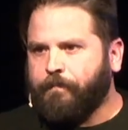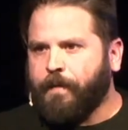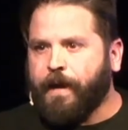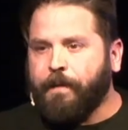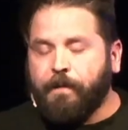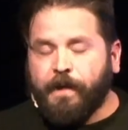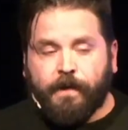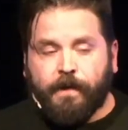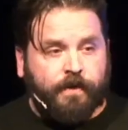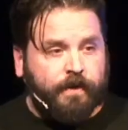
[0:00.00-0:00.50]

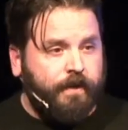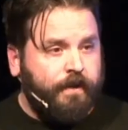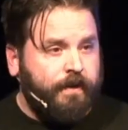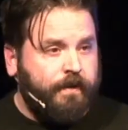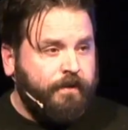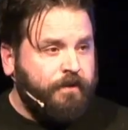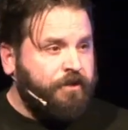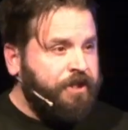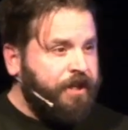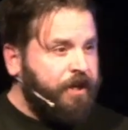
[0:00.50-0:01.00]
Maybe
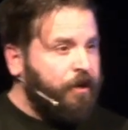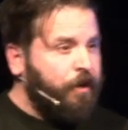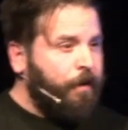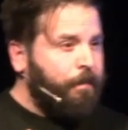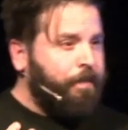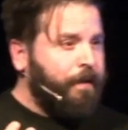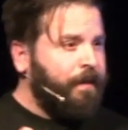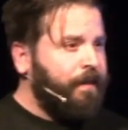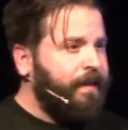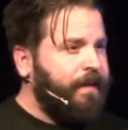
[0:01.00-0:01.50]
the
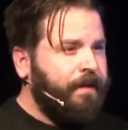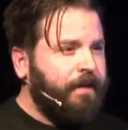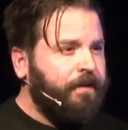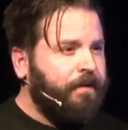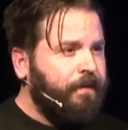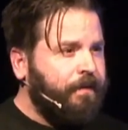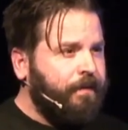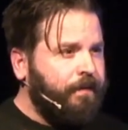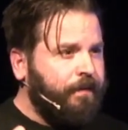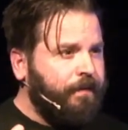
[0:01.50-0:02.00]

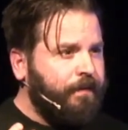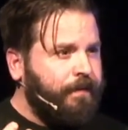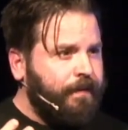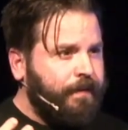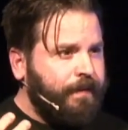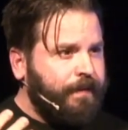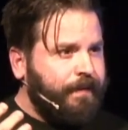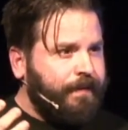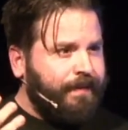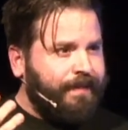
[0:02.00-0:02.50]
geopolitical
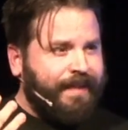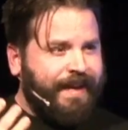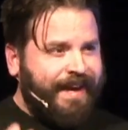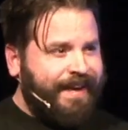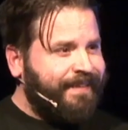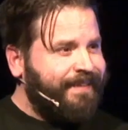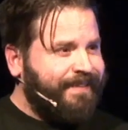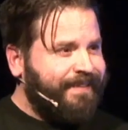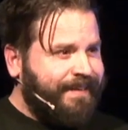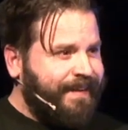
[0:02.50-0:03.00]

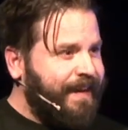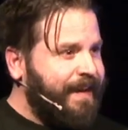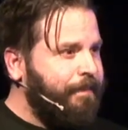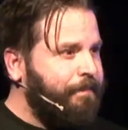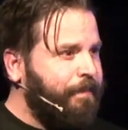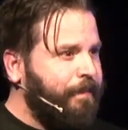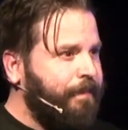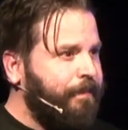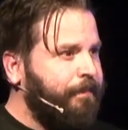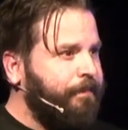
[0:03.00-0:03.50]

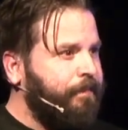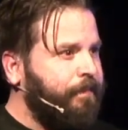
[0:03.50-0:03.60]
landscape